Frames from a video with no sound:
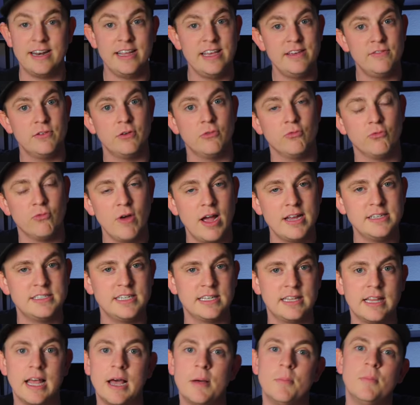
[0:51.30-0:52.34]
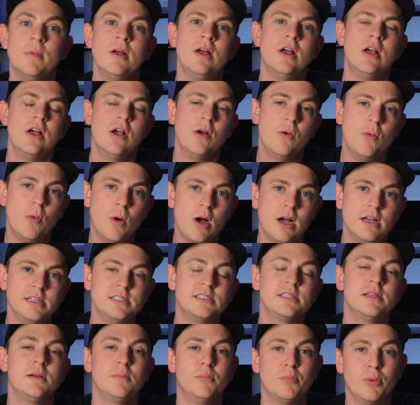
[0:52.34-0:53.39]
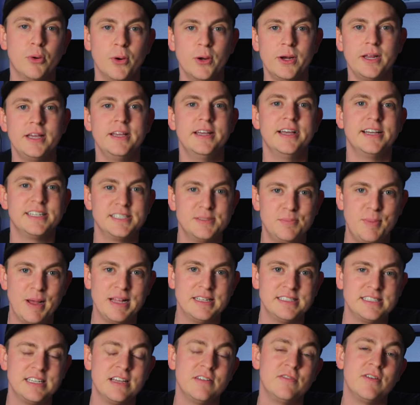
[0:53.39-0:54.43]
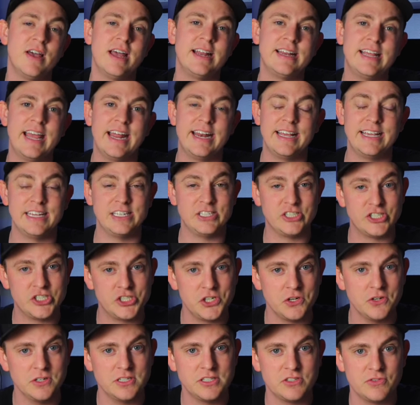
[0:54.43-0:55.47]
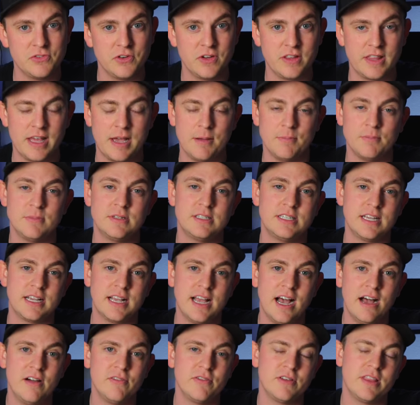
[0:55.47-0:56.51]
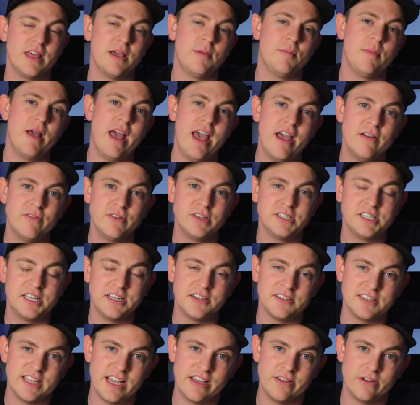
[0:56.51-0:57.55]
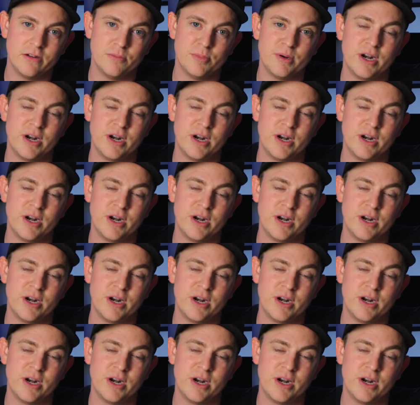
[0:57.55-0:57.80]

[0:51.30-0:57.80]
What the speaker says: And even renting them was pretty expensive, and getting insurance for them to cover them every single day of your